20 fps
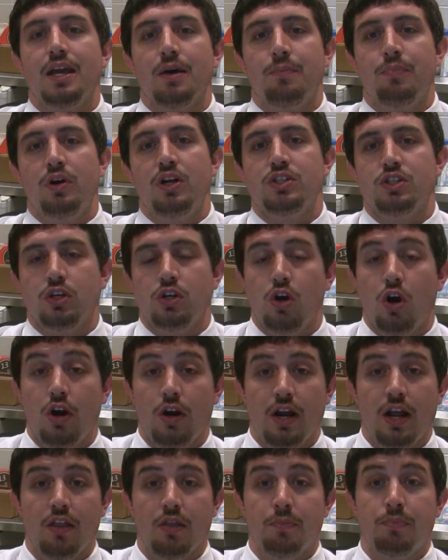a prison
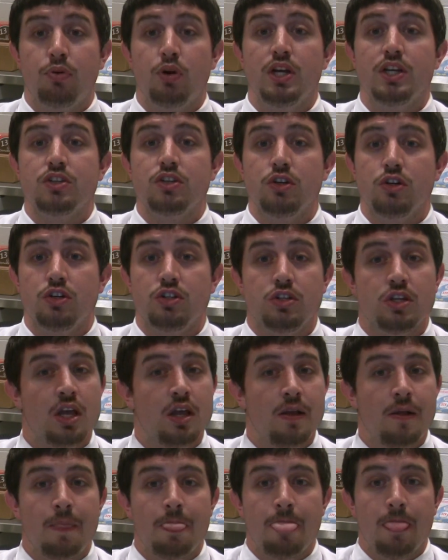guard. Now, the prisoners
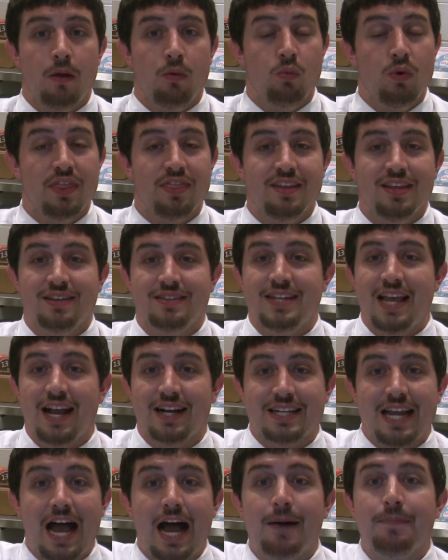went the
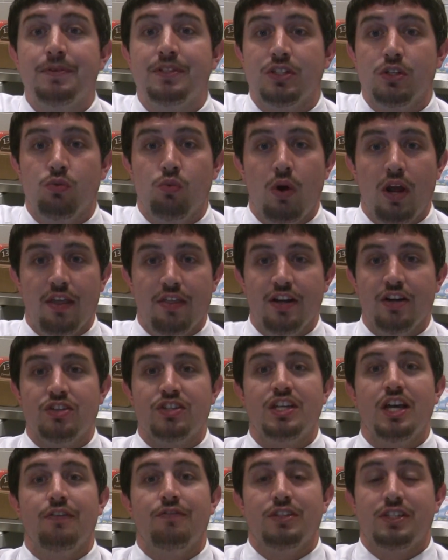exact opposite way. Their
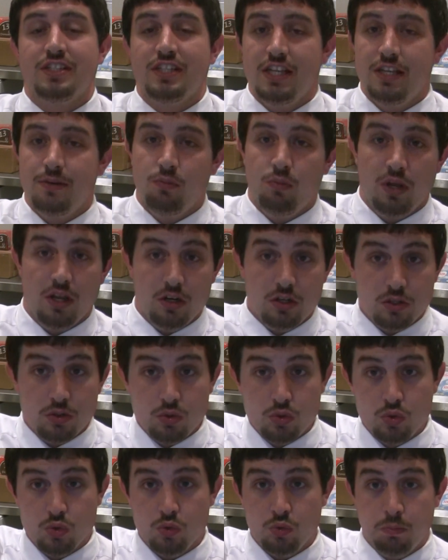self-esteem
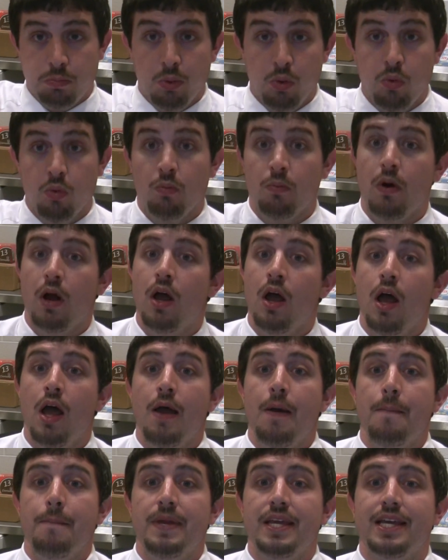went boom,
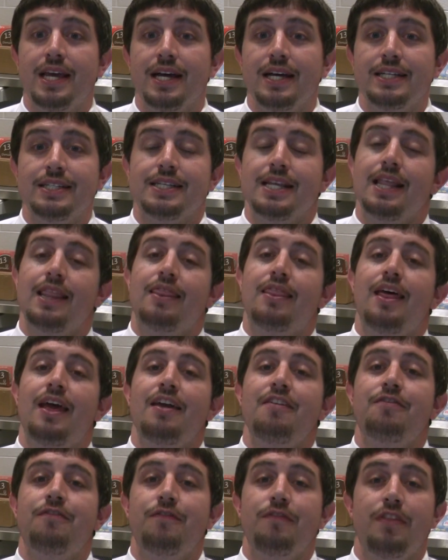because
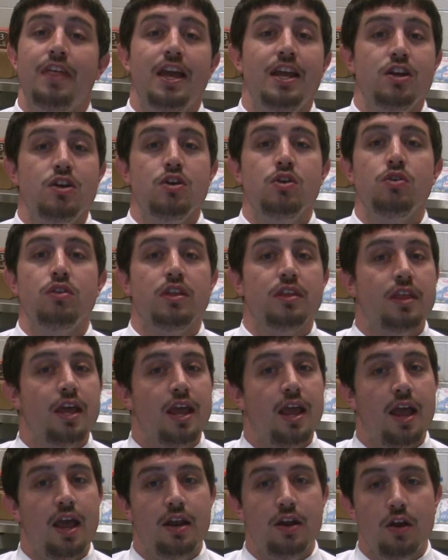they knew that
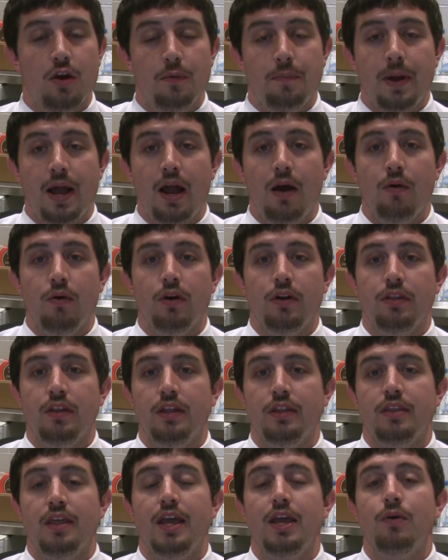they had no power and
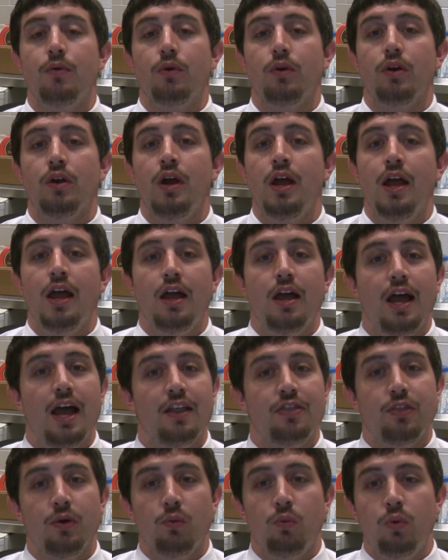that they were
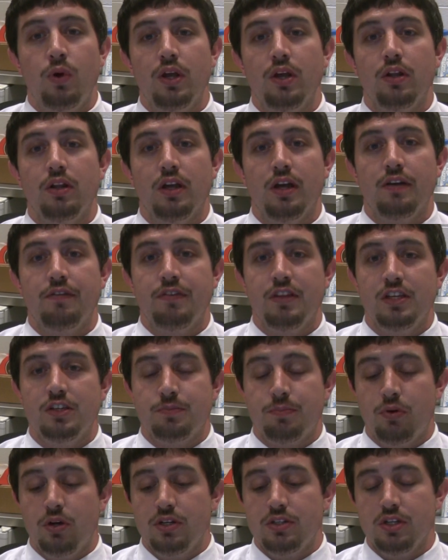at the will of these
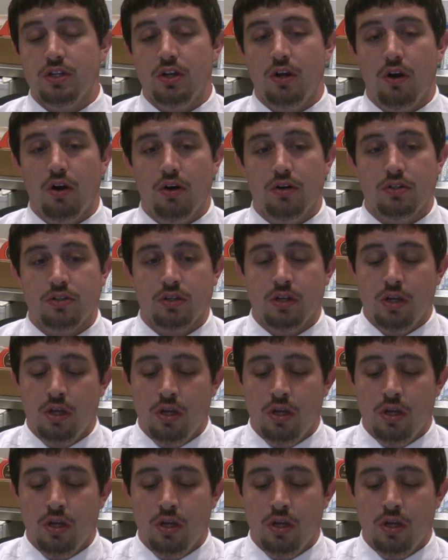prison guards.